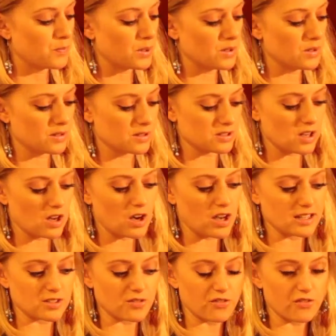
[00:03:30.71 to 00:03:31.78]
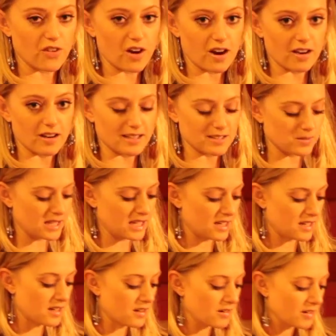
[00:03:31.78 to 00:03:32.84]
pulls as far out as we can
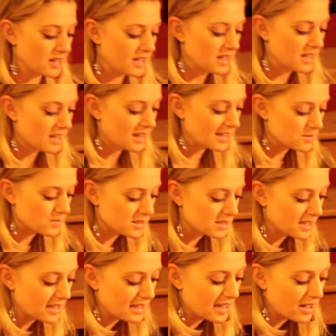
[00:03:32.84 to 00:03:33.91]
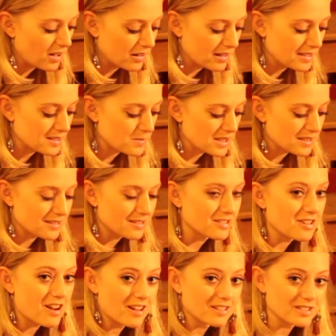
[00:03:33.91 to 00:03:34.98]
go. That's what's going to get all these muscles
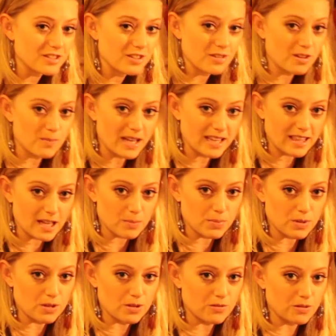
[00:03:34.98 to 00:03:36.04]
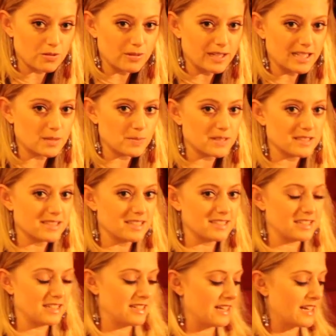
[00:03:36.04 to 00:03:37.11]
strong, so you can make that beautiful winged
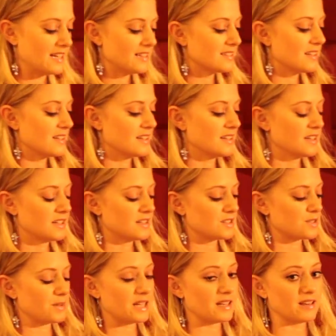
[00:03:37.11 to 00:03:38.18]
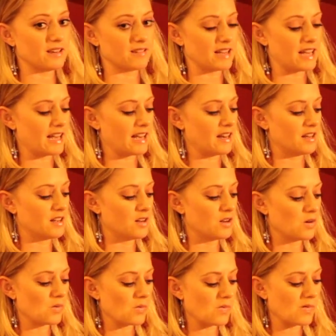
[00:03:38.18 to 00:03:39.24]
position, yes? So we go, and
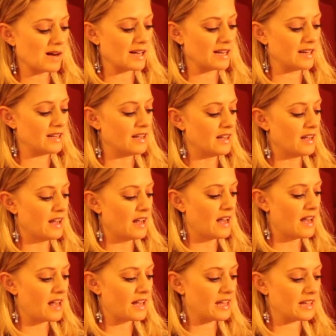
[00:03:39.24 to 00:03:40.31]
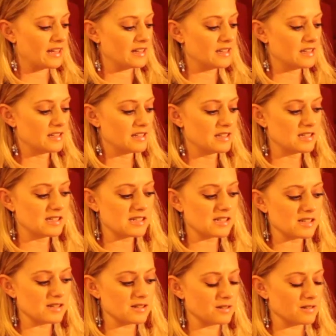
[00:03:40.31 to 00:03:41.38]
1, and
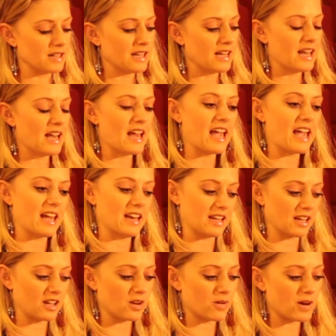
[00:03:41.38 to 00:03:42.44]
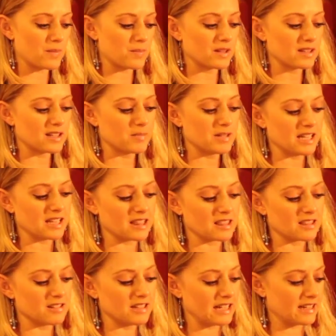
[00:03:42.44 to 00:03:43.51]
2, and it can go up a little bit,
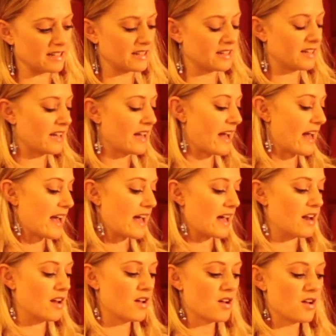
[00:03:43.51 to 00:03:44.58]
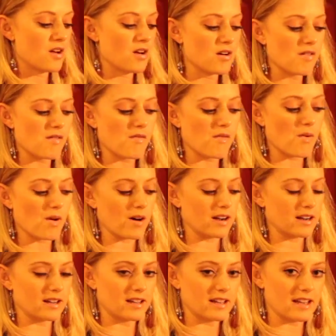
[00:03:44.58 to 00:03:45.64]
3, and 4,
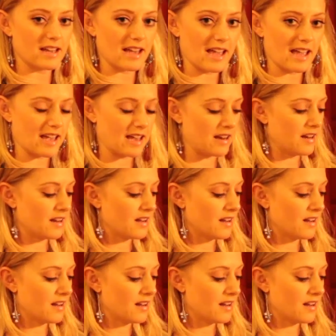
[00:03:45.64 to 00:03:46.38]
and